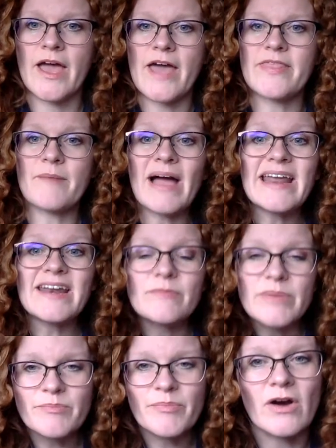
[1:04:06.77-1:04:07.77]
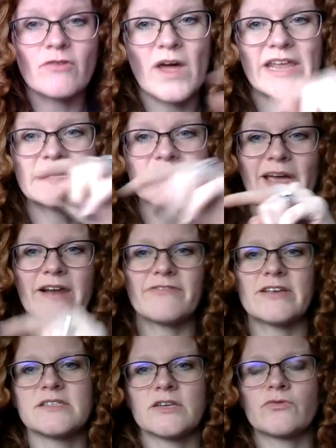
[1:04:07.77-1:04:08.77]
And that might even be part of what is
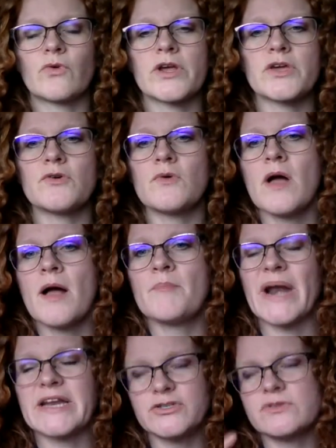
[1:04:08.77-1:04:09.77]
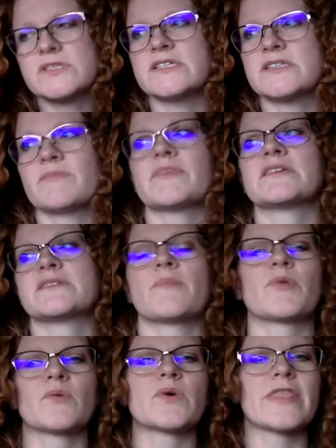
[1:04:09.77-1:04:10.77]
manifesting for you, but I do see something
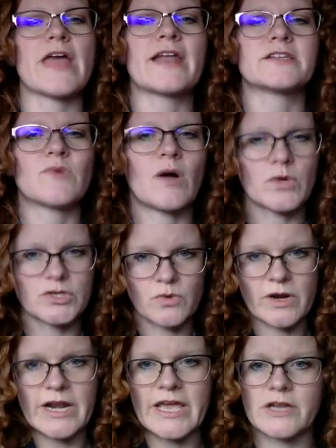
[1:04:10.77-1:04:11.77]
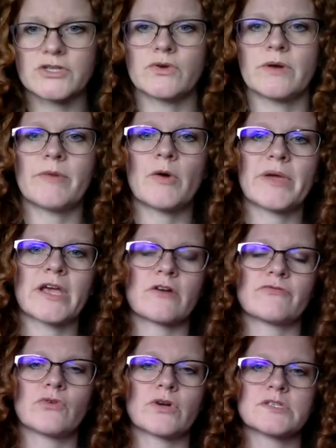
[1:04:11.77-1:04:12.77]
separate with that as well, which we're going to get into in a moment here,
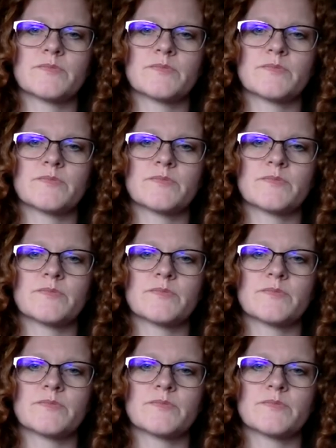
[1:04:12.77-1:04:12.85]
Florence.